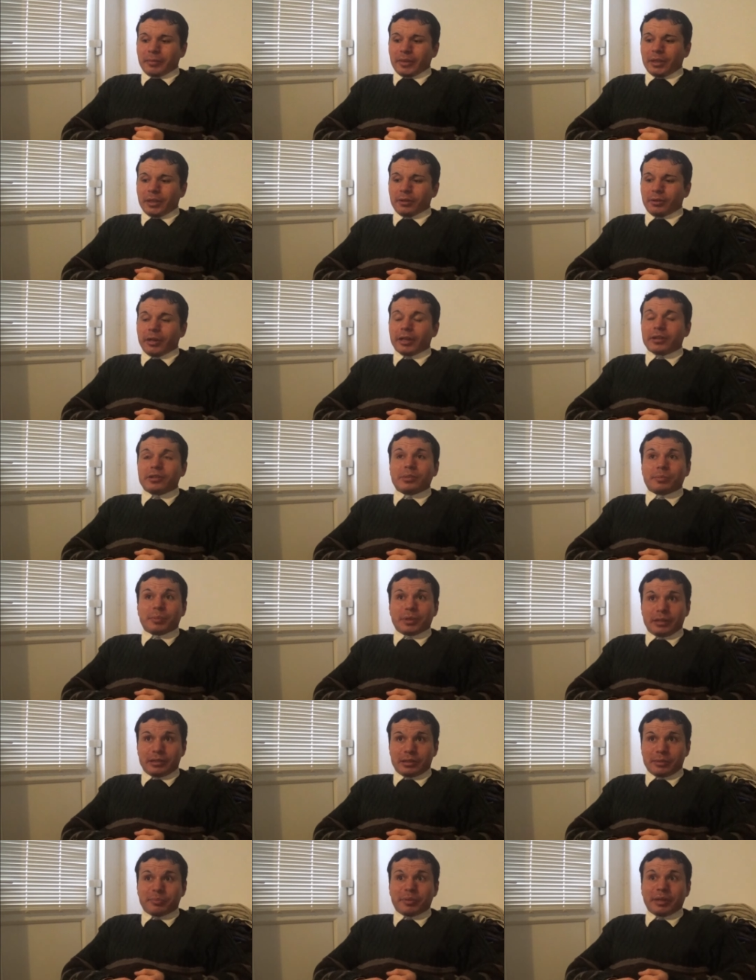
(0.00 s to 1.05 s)
You know, and to
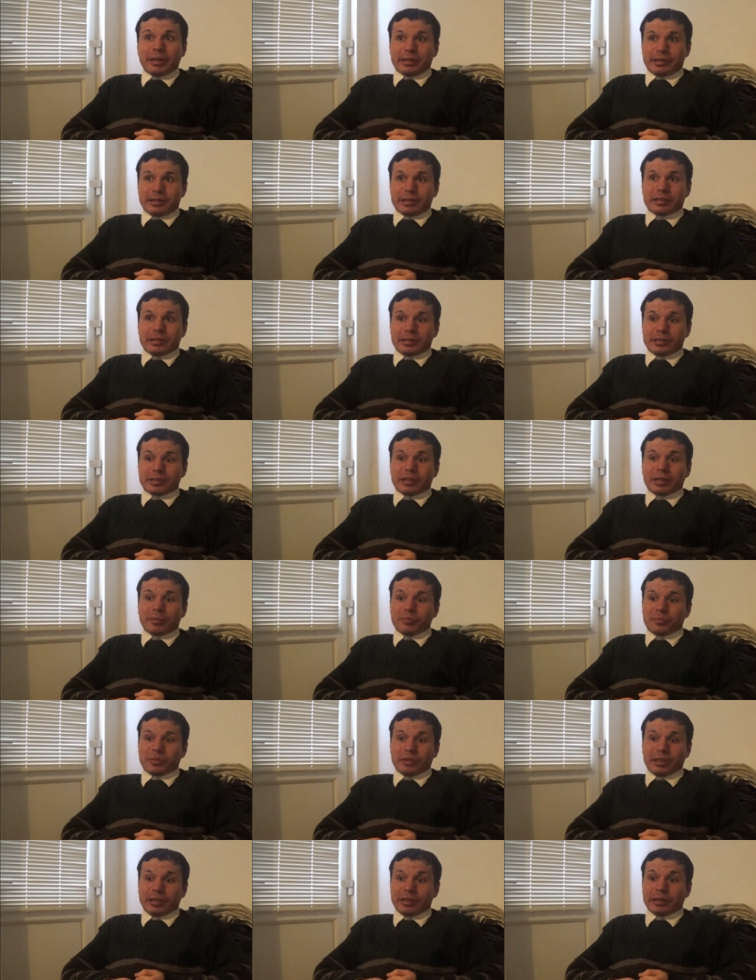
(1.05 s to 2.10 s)
be depicted in
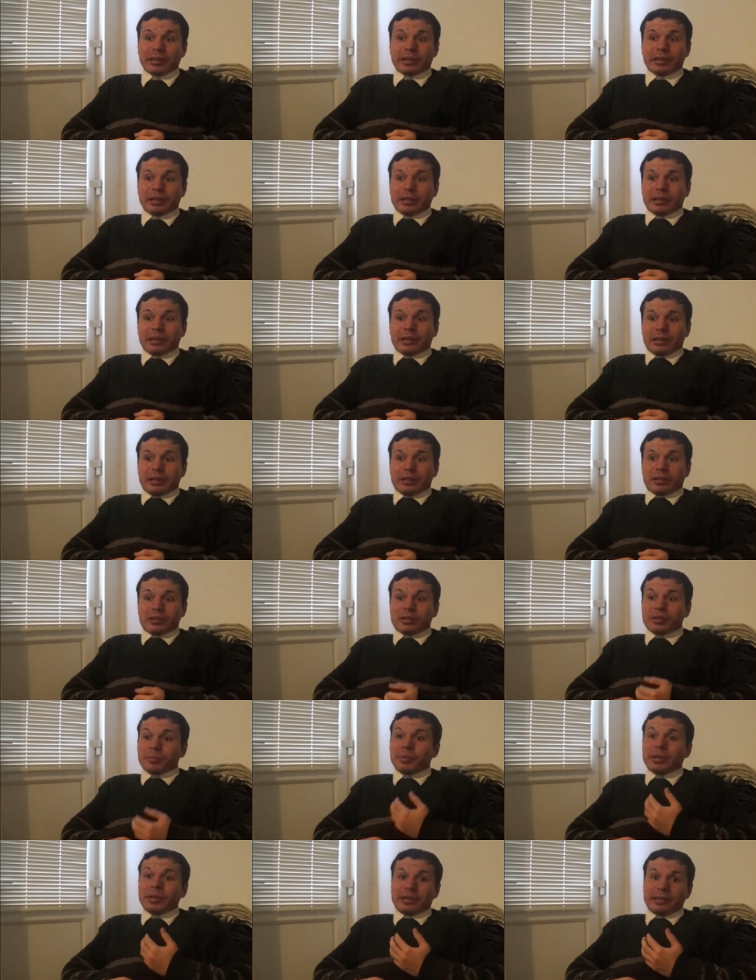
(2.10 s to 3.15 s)
something,
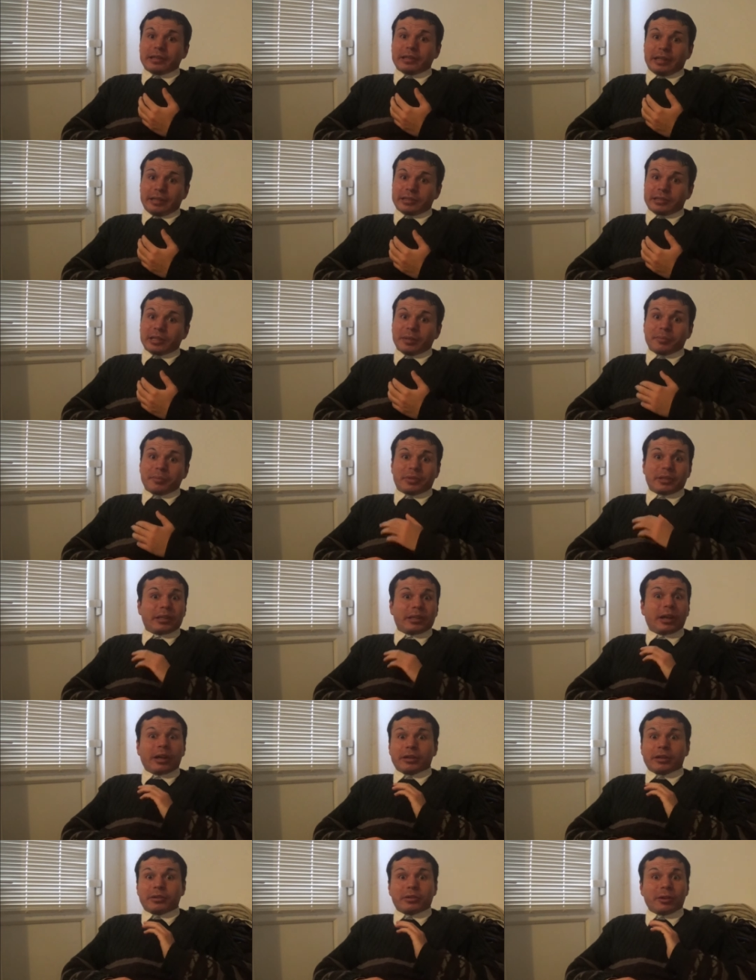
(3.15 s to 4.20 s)
depicted as something
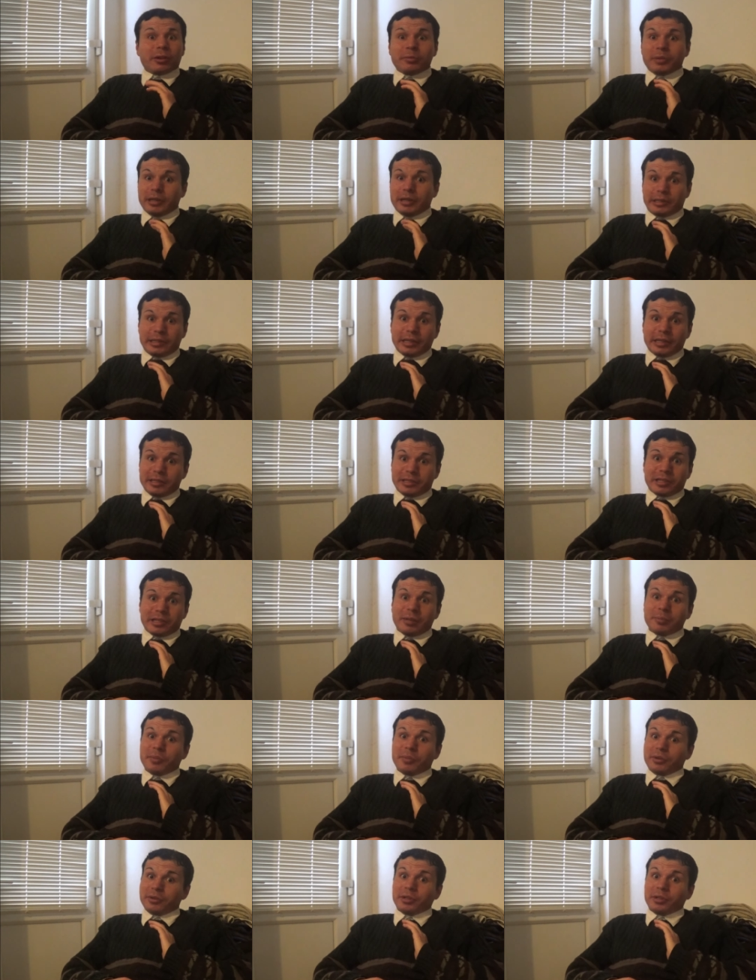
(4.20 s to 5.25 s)
I could only see in
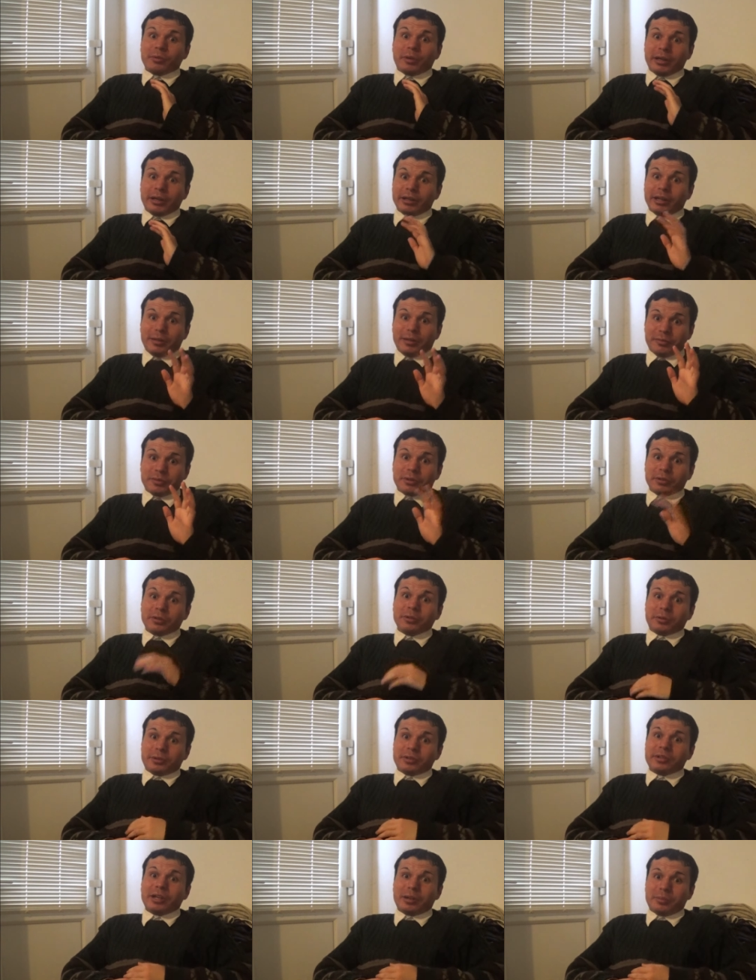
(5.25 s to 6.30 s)
somebody who I loved and
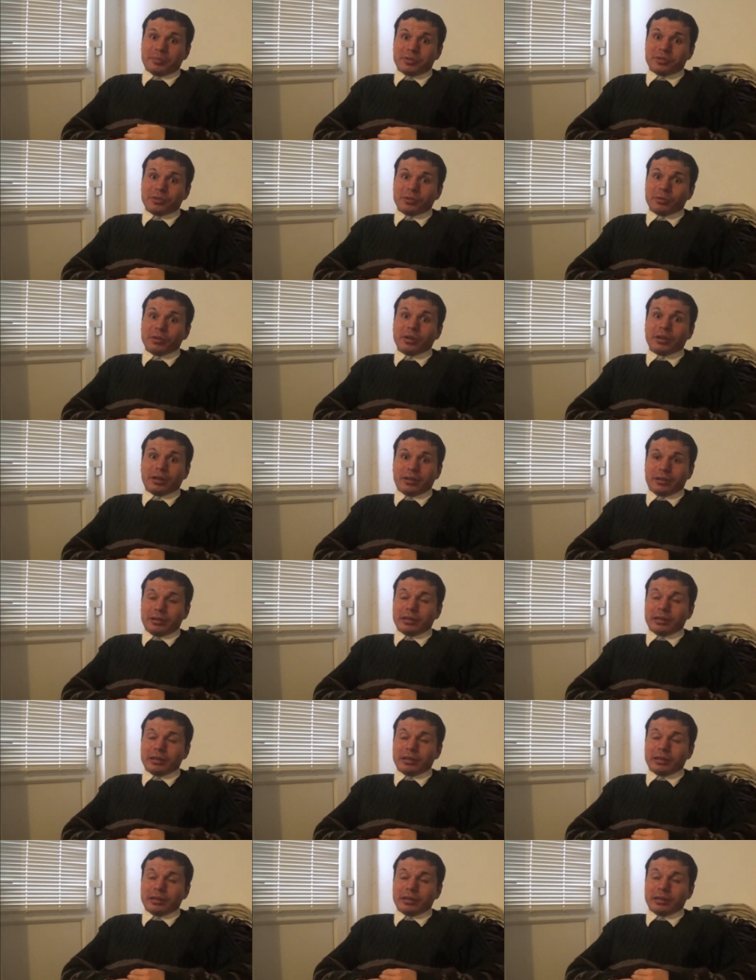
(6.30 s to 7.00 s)
looked up to,